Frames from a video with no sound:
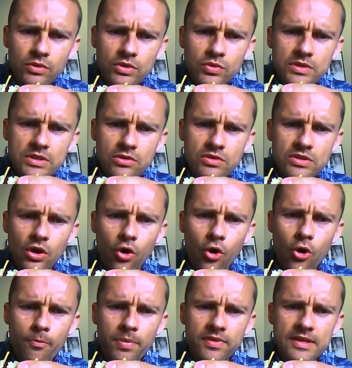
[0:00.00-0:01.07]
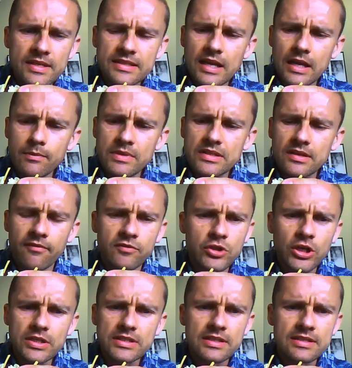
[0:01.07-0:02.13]
which was used to open these segments up
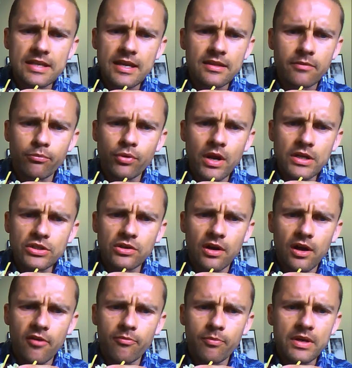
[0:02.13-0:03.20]
just to take the pressure off,